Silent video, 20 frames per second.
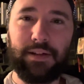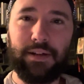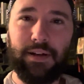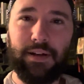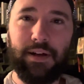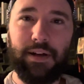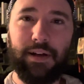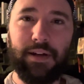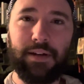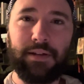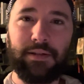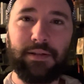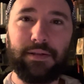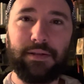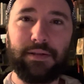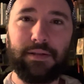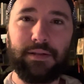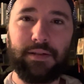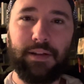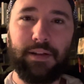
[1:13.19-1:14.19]

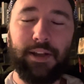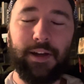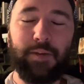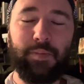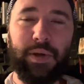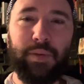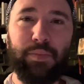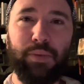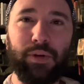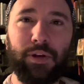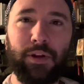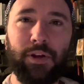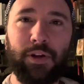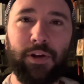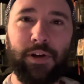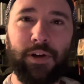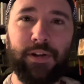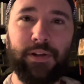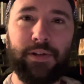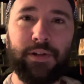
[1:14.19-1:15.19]
I'd like people to
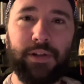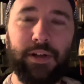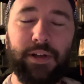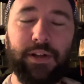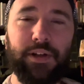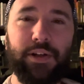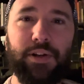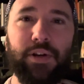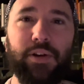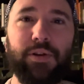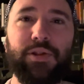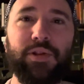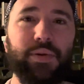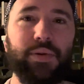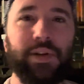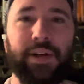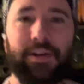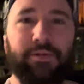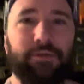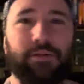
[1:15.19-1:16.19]
learn, to
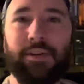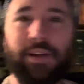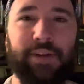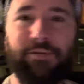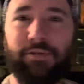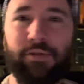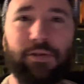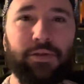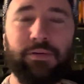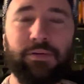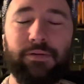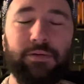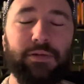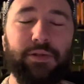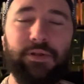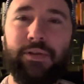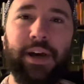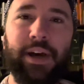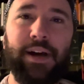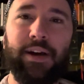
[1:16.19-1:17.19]
whatever level
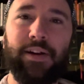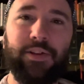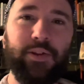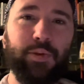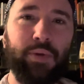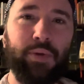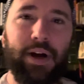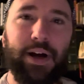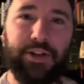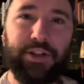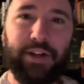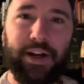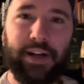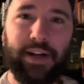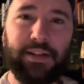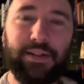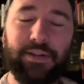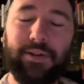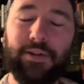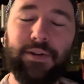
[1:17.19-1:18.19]
you get on the
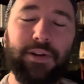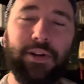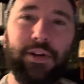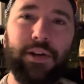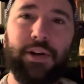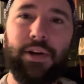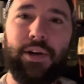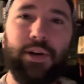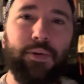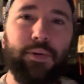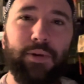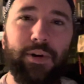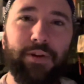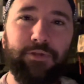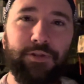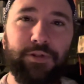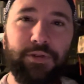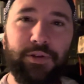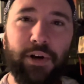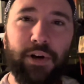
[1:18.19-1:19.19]
project or
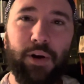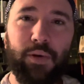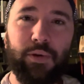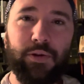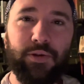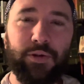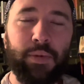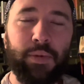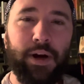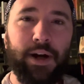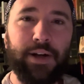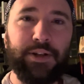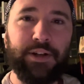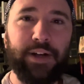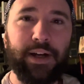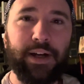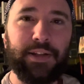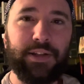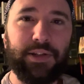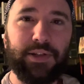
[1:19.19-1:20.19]
wherever you go with your projects.